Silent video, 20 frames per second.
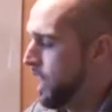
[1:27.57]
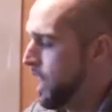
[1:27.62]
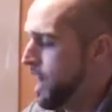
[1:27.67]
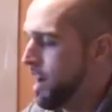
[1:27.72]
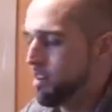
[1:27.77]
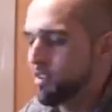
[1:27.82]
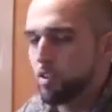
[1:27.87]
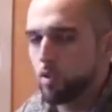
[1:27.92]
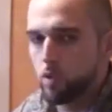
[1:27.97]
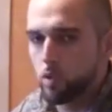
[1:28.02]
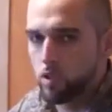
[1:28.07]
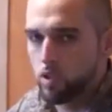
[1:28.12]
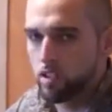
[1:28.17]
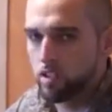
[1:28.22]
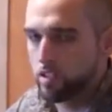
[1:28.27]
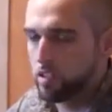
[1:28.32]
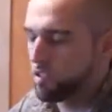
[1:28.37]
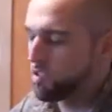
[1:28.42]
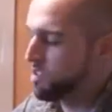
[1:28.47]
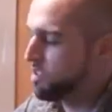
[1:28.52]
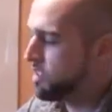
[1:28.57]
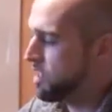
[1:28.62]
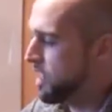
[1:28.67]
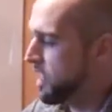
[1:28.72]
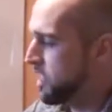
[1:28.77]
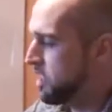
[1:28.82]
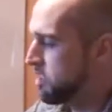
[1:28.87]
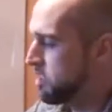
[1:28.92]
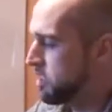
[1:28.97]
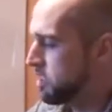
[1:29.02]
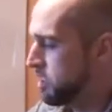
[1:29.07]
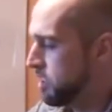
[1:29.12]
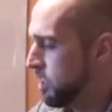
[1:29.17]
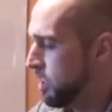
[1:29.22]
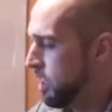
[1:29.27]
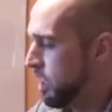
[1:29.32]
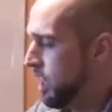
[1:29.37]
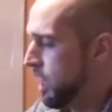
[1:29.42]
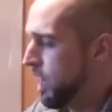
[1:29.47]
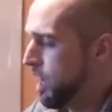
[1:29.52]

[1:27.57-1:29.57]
how you ordered those tanks,